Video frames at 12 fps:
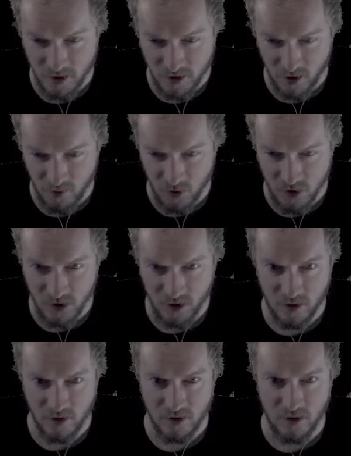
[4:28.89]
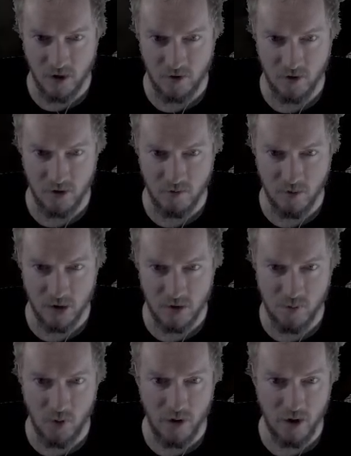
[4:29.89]
It's almost like there's not really much
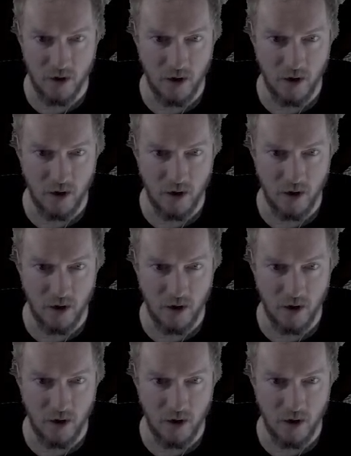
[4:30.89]
point,